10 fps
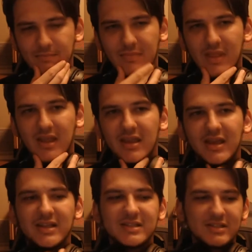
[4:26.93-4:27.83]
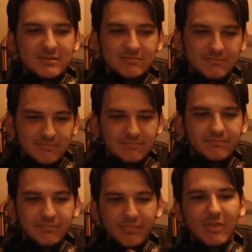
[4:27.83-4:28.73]
and he gets
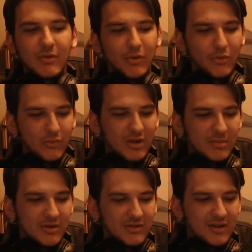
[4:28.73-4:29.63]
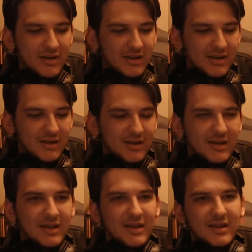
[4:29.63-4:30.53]
rehabilitated.
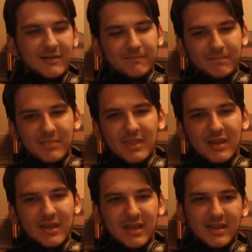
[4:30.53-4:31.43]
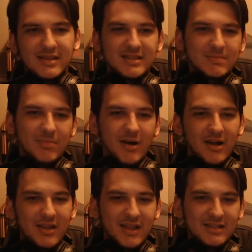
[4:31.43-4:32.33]
His
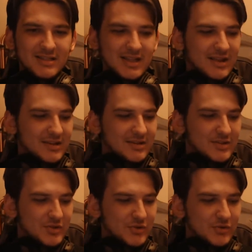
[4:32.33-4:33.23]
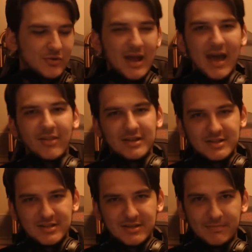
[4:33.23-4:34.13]
pod gets sent to
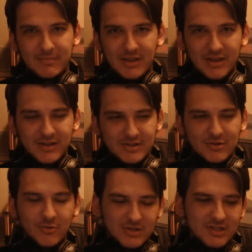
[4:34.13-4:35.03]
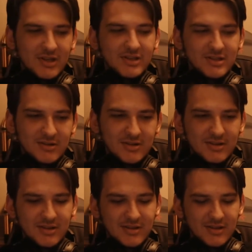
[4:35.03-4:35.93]
Atlas, because of course it does.
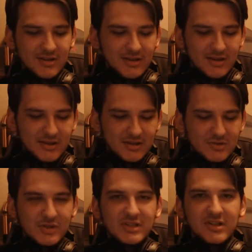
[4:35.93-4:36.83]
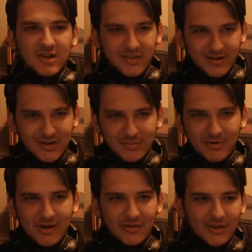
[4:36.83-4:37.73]
So he's stuck there
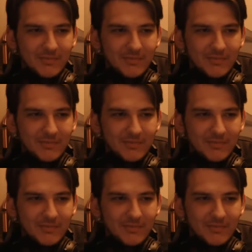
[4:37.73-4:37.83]
temporarily.